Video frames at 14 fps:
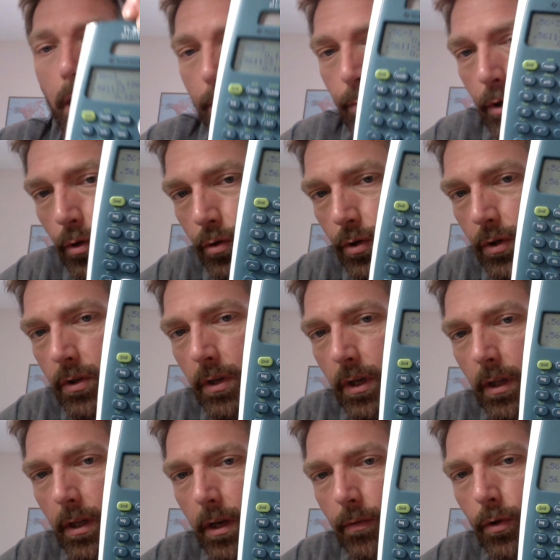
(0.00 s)
But you should see
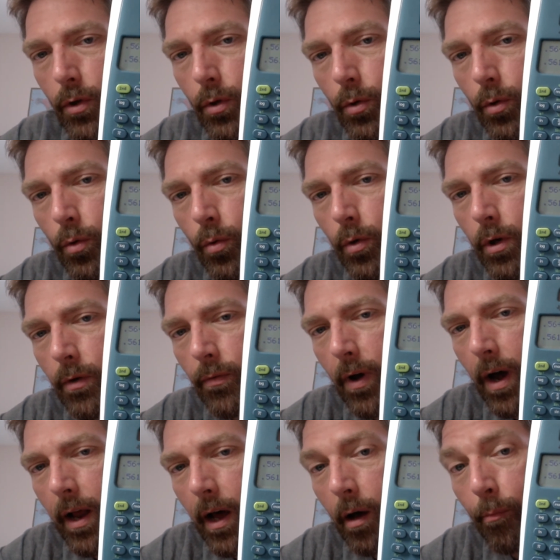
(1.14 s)
that if you
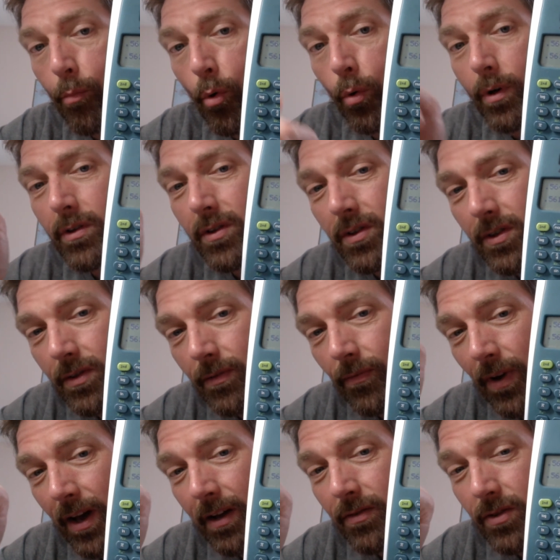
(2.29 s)
divide out
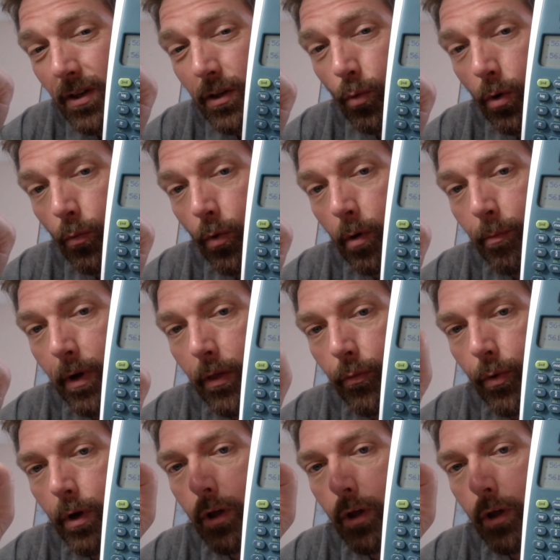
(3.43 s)
0.5611 by 3,